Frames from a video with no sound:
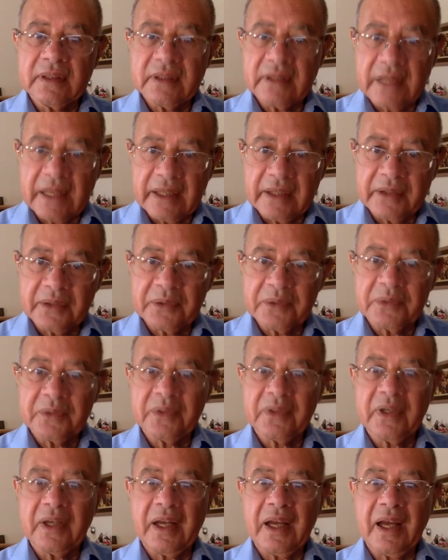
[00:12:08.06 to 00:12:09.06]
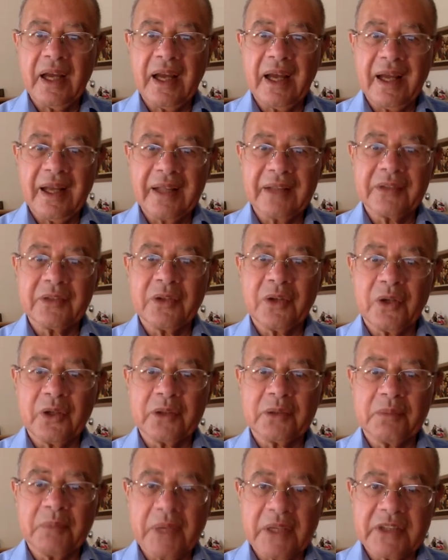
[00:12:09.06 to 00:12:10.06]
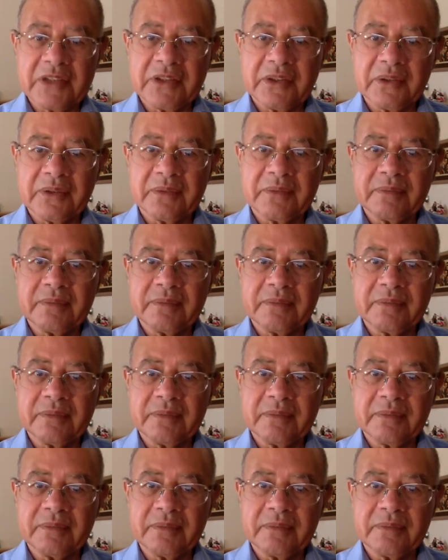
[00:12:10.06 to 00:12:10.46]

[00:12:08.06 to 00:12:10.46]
Thank you, and God bless you.